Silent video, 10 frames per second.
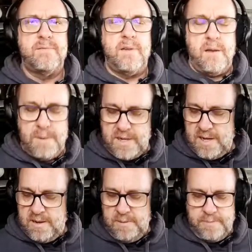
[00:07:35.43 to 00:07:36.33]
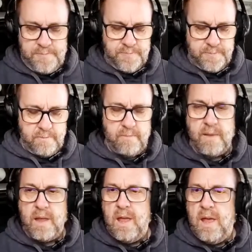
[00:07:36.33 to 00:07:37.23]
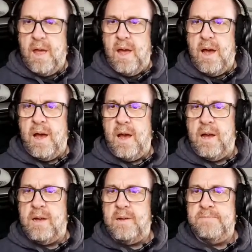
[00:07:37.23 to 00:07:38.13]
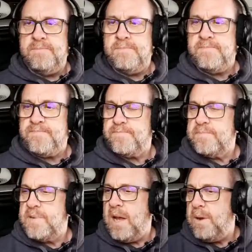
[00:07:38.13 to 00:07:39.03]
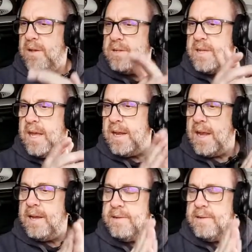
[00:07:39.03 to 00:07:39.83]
be done. Yeah, what else can I?